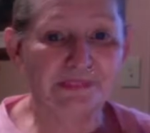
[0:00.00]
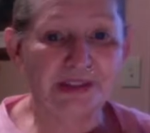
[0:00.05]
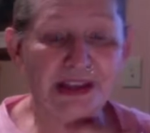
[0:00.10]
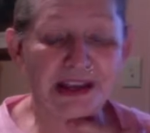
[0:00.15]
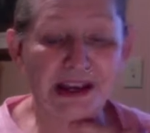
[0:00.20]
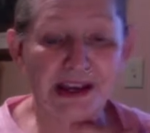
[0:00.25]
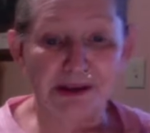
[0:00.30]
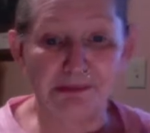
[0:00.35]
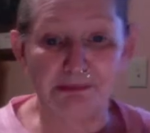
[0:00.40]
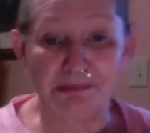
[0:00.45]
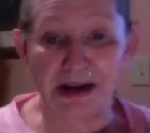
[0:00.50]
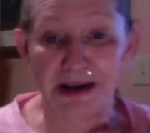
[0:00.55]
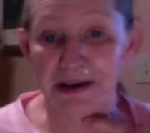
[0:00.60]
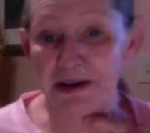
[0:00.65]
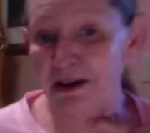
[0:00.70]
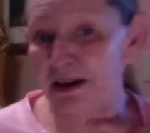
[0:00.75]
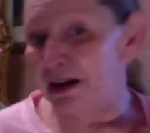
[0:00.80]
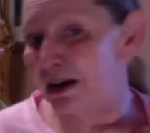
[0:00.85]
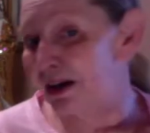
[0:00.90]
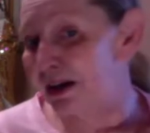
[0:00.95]
in my
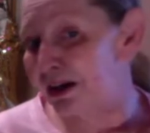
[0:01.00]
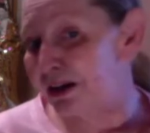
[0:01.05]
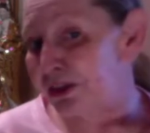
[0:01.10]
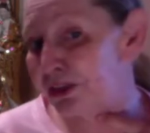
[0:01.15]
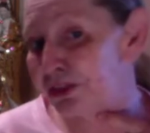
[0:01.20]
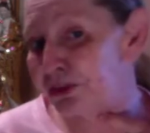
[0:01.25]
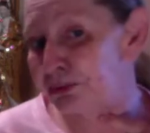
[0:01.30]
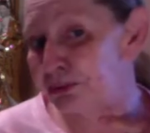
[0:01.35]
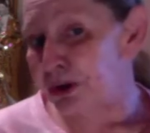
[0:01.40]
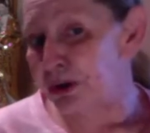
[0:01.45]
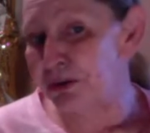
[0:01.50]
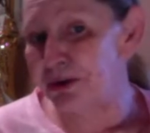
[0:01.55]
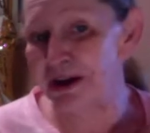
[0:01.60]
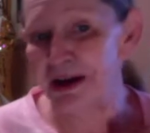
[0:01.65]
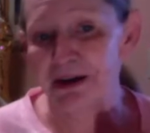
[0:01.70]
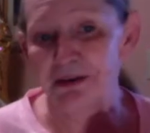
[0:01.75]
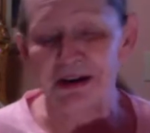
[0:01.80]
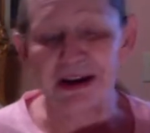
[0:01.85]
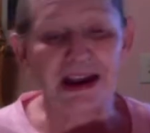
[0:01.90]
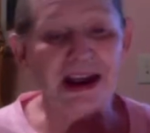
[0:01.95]
throat
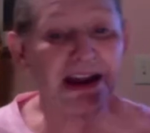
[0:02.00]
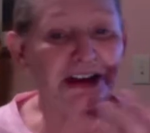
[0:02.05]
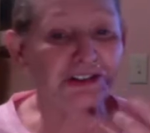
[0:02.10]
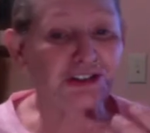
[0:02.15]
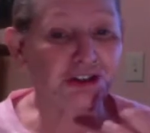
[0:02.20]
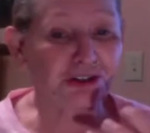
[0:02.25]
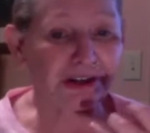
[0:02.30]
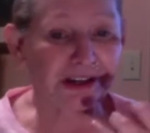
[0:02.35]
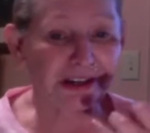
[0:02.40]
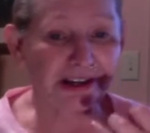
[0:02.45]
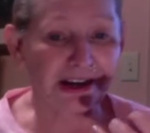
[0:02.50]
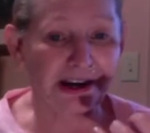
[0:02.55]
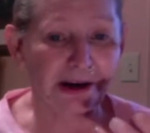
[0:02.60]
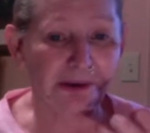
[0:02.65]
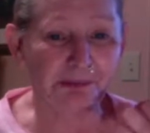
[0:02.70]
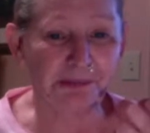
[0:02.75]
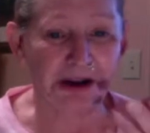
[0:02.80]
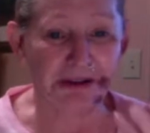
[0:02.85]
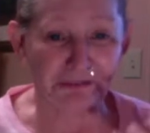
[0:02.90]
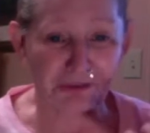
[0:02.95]
area. As you can hear,
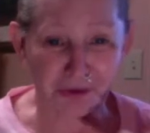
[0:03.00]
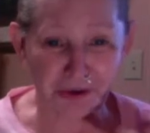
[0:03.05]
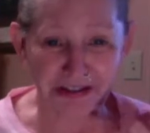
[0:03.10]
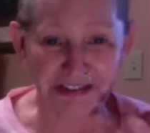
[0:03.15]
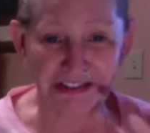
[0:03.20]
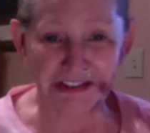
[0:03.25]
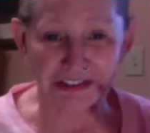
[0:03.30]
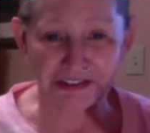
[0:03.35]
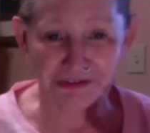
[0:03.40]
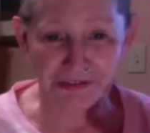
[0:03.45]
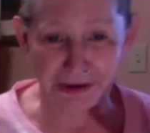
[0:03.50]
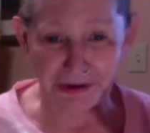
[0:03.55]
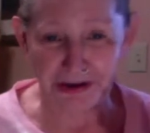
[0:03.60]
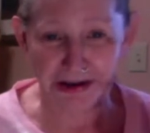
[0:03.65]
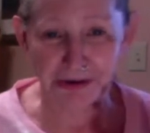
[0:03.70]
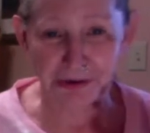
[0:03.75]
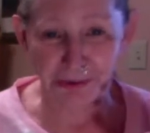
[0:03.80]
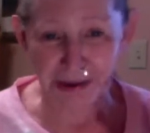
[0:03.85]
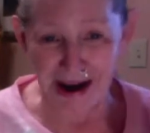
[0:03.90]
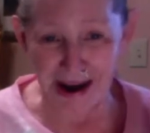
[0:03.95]
my voice is very
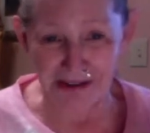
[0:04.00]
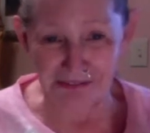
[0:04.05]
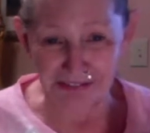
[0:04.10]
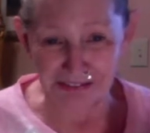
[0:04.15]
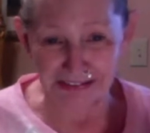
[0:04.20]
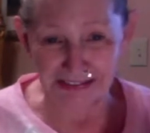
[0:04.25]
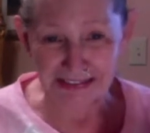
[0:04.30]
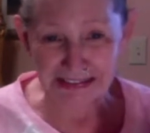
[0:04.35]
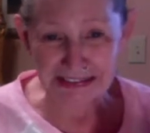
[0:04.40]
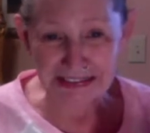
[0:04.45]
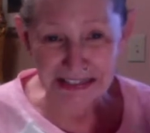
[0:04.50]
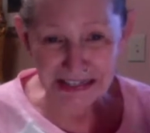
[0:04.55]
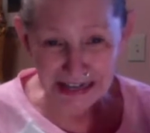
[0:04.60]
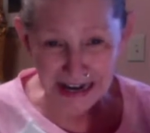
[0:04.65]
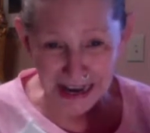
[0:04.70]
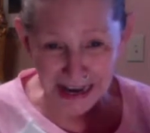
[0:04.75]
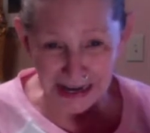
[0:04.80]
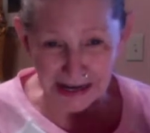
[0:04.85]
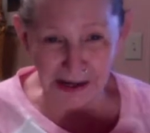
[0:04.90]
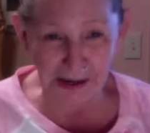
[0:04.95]
gravelly
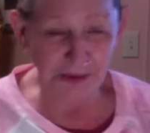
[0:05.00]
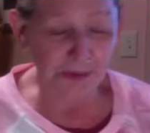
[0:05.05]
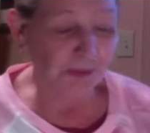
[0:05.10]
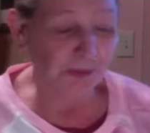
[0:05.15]
today.